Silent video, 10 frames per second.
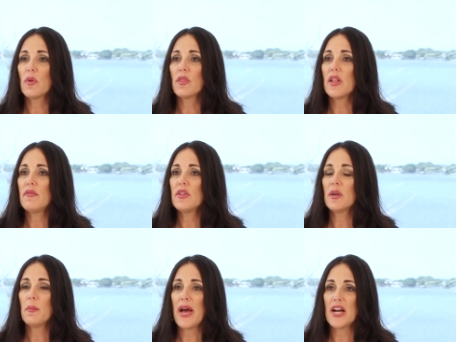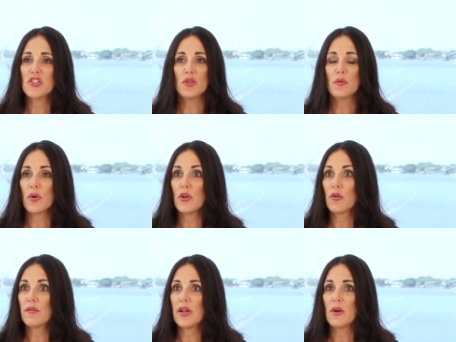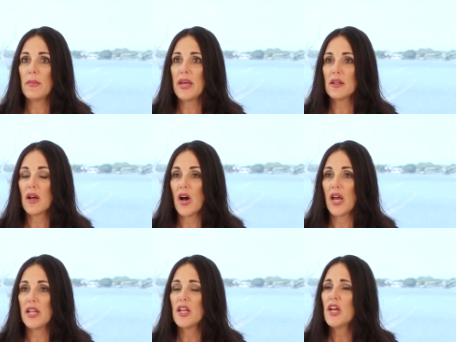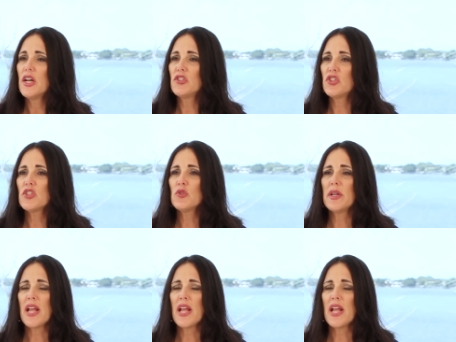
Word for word: with love and compassion for your fellow mankind, Judgment